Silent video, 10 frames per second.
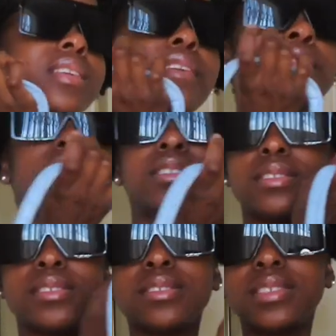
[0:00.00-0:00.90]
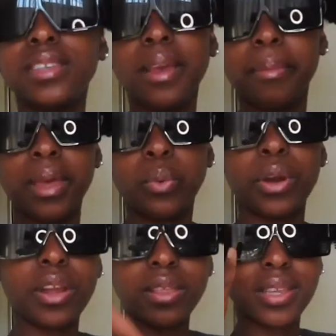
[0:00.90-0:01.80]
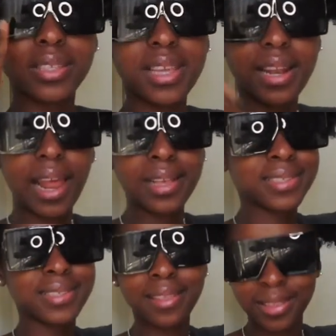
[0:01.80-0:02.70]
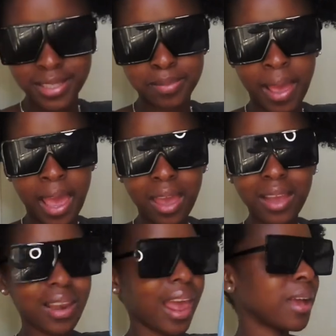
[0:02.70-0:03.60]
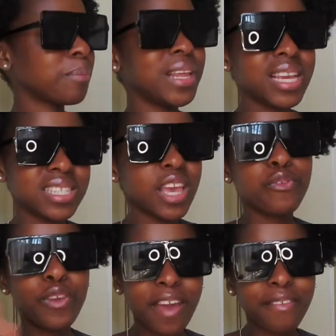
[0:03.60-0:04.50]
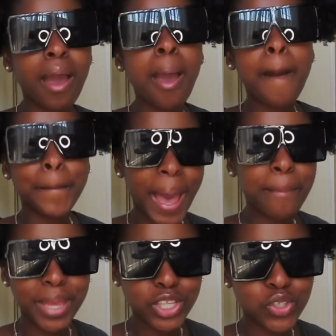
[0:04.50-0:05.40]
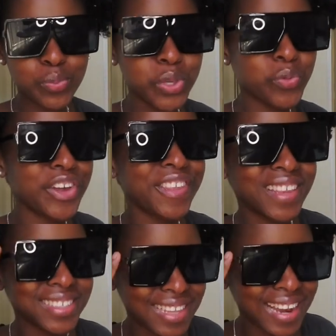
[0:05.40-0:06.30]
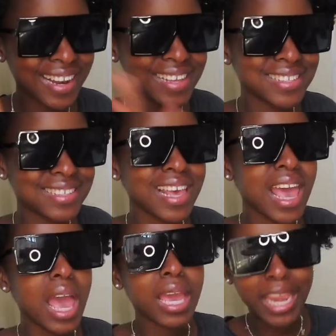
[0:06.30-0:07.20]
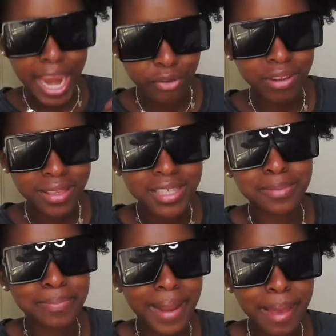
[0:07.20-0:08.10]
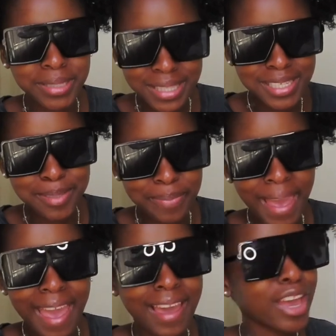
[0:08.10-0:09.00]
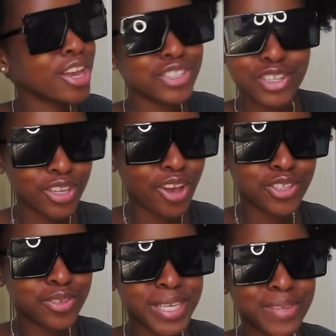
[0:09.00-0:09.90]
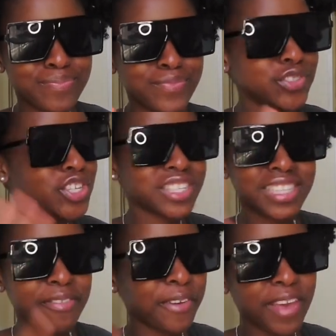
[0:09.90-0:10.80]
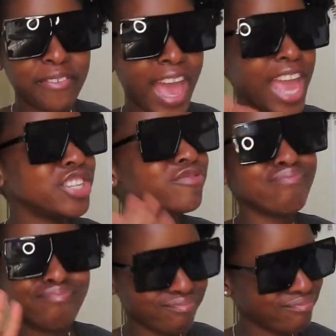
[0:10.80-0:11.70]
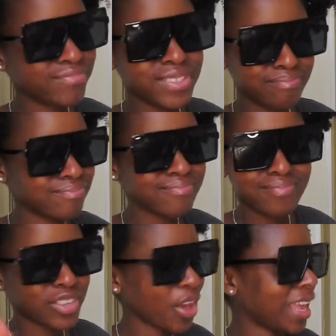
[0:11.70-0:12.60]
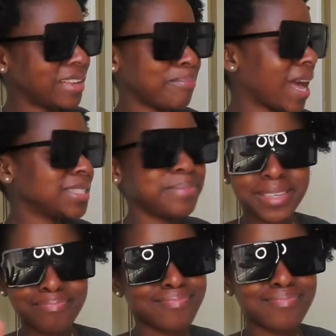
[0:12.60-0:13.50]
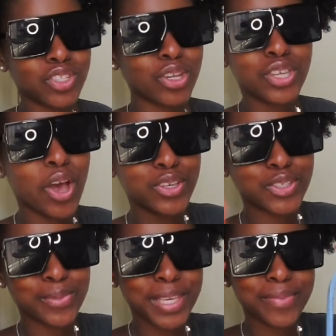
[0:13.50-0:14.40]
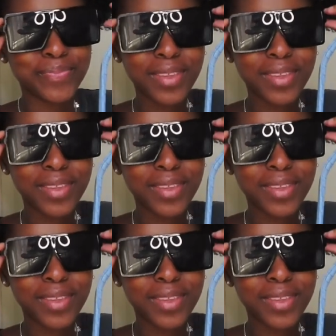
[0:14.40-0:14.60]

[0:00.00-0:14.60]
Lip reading: the vision? Do you see me wearing the sunglasses and this bag? Like, please, if you ever bump into me wearing the sunglasses, carrying this bag, don't talk to me. Do yourself a favor and, okay, pass me. Don't talk to me.